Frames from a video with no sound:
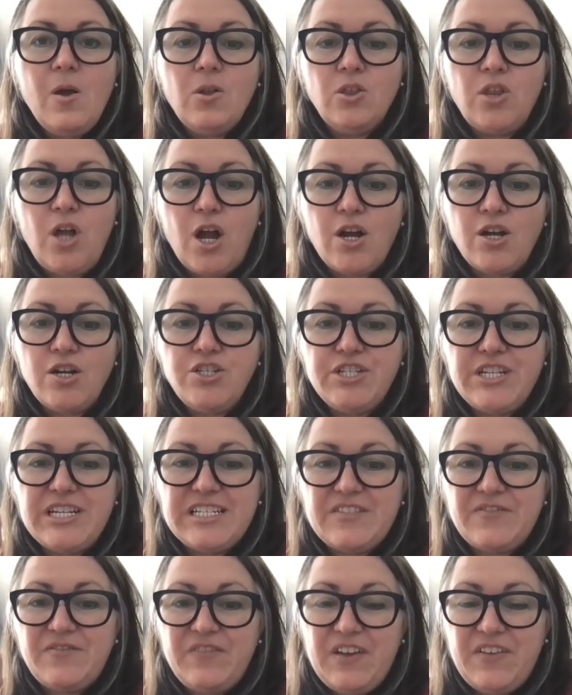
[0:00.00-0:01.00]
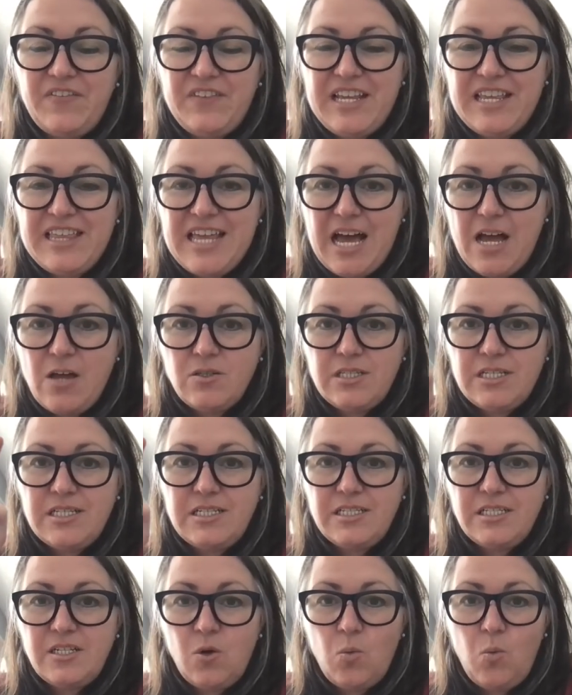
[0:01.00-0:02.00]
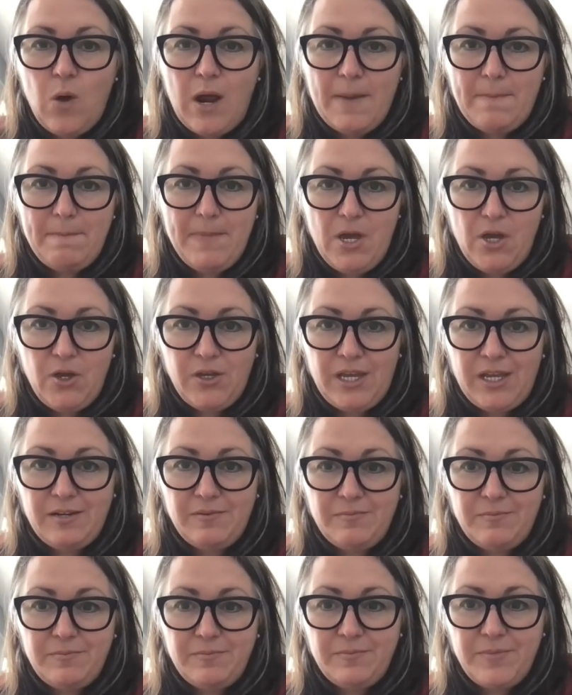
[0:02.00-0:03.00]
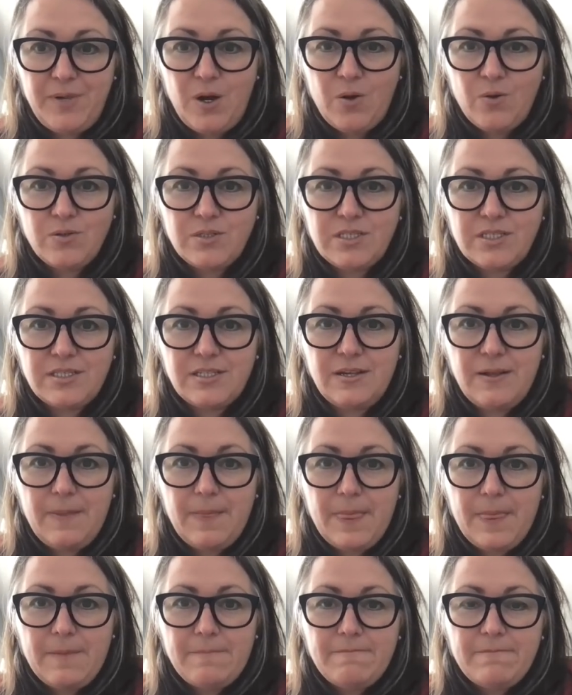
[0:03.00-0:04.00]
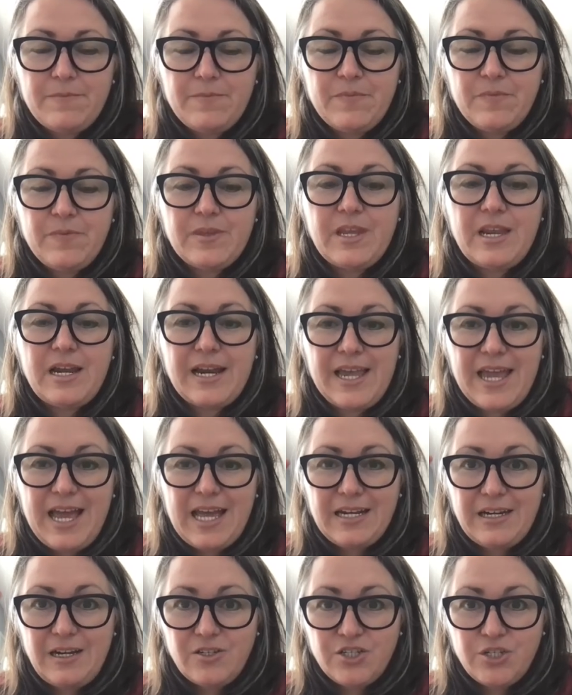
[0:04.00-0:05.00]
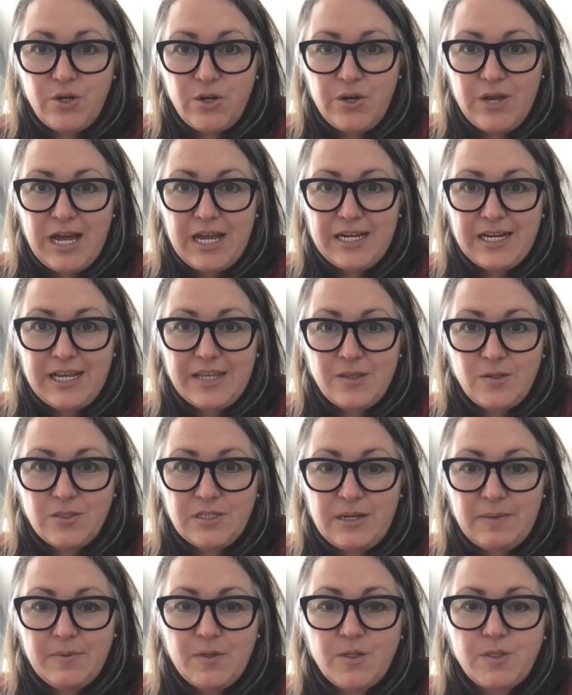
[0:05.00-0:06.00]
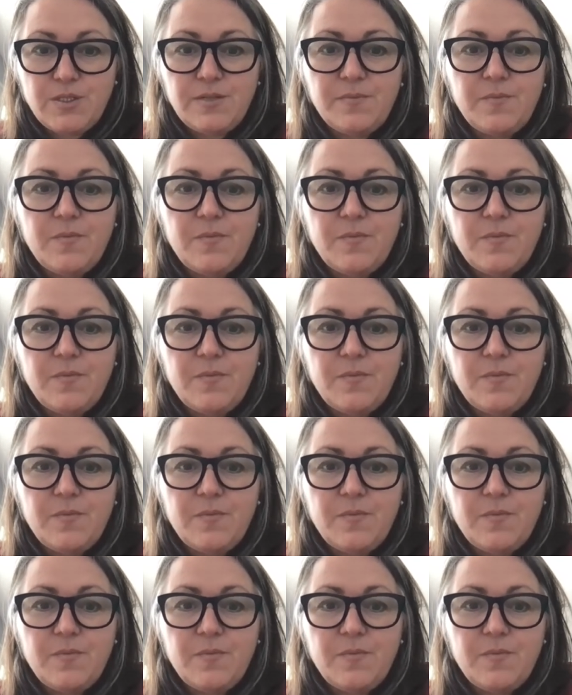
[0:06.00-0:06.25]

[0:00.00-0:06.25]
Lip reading: Large is 50,000 to 1 million posts. And again, I'll show you how to get those numbers.